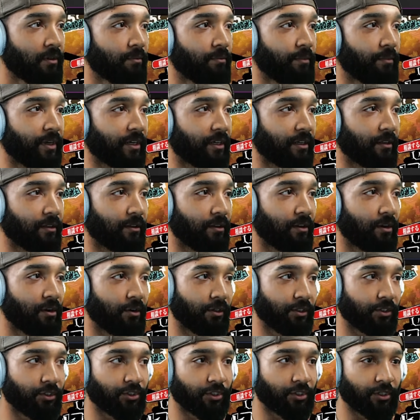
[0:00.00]
Make it
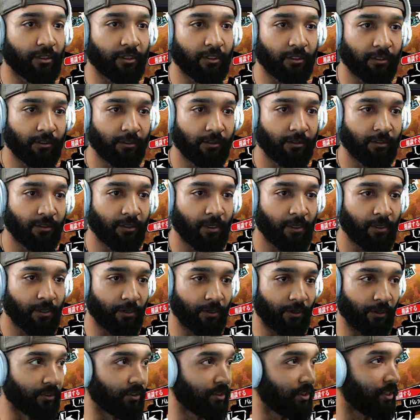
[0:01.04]
larger.
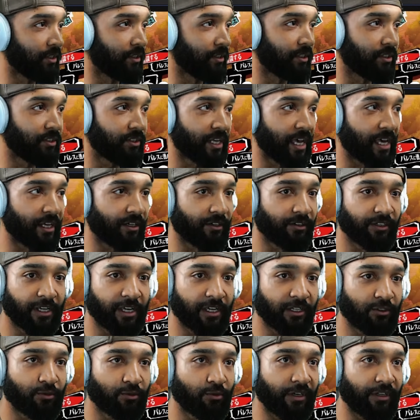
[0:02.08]
You can see the
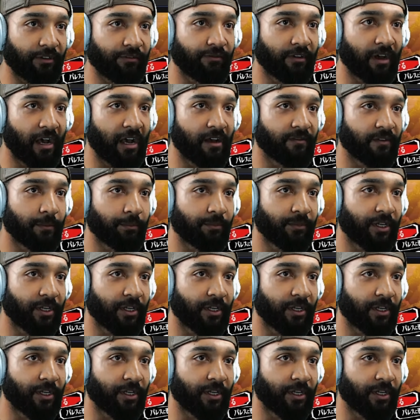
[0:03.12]
Saturday 25 up